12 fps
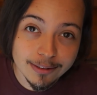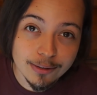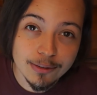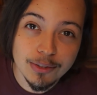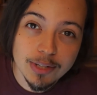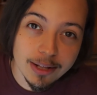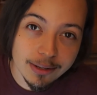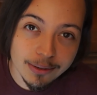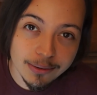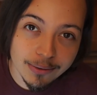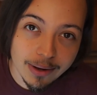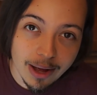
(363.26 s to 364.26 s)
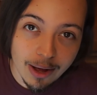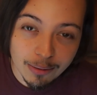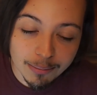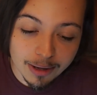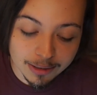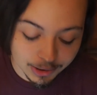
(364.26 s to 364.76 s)
To tell you how
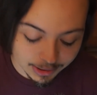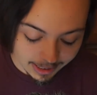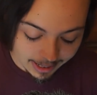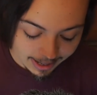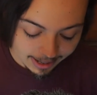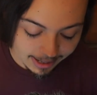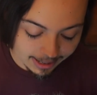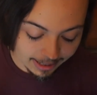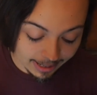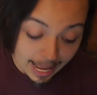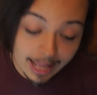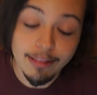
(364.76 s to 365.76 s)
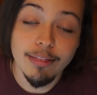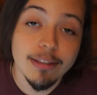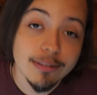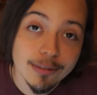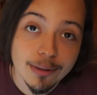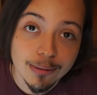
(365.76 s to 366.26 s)
much I like
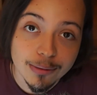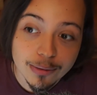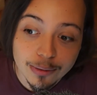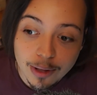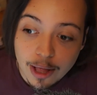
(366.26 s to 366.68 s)
this console,